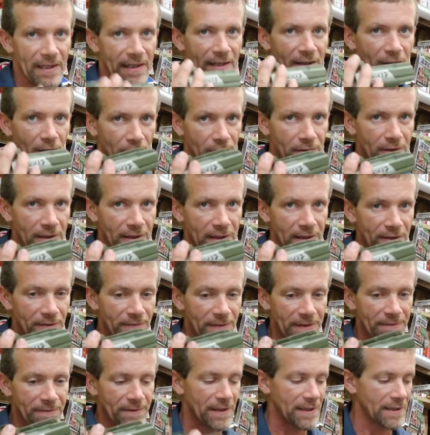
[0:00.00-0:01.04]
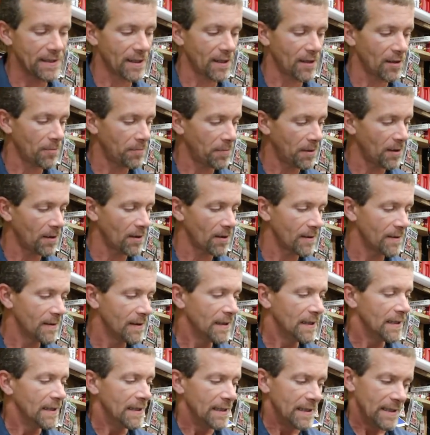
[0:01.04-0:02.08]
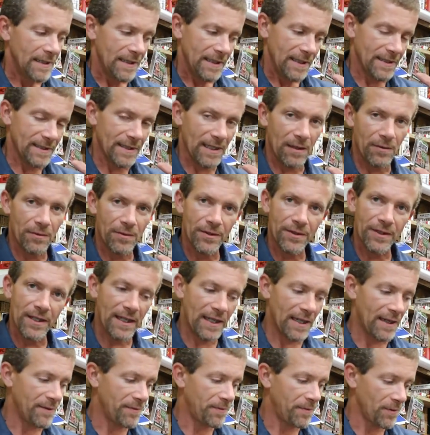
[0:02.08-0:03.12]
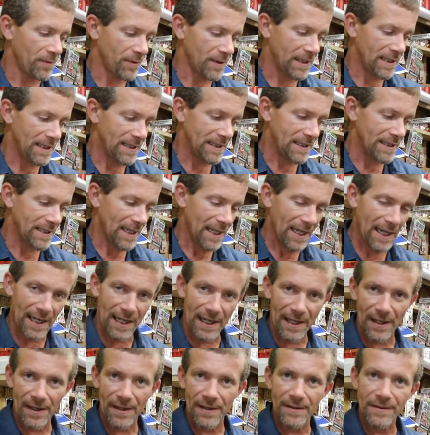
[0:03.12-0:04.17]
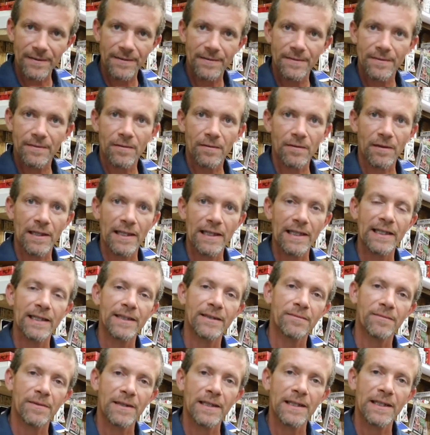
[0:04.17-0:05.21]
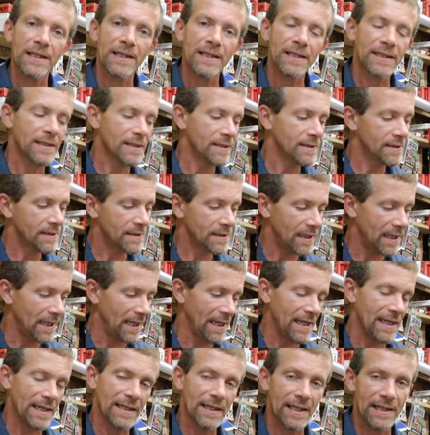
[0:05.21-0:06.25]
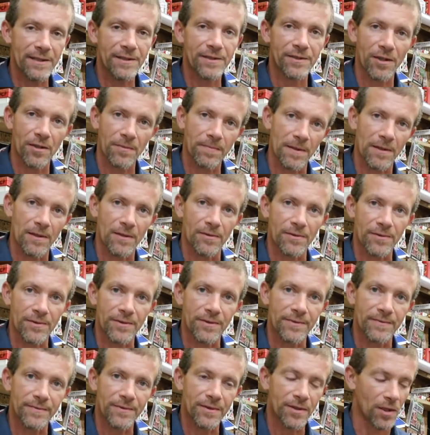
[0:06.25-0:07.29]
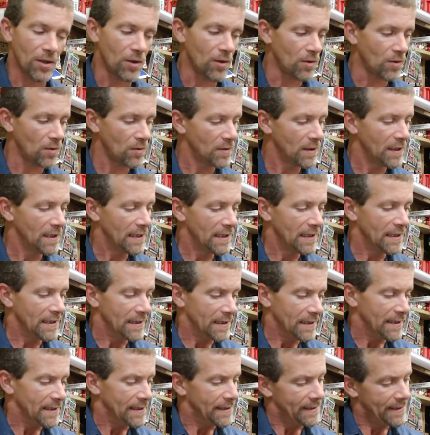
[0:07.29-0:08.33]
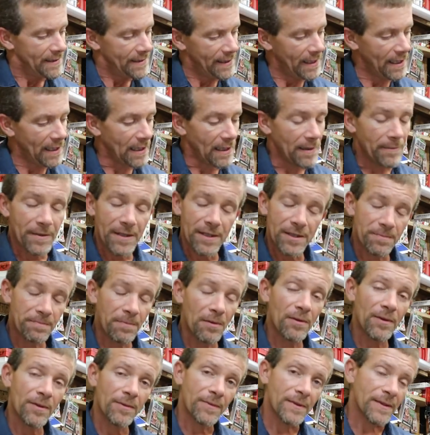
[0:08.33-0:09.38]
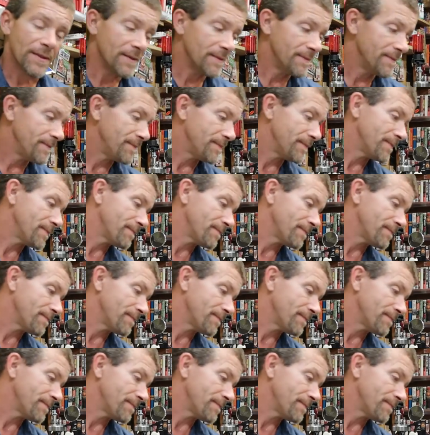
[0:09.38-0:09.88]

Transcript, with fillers: including this fifteen dollar part, as I would have for the entire leg rig and a Serpa holster. So yeah, I'm disappointed with it.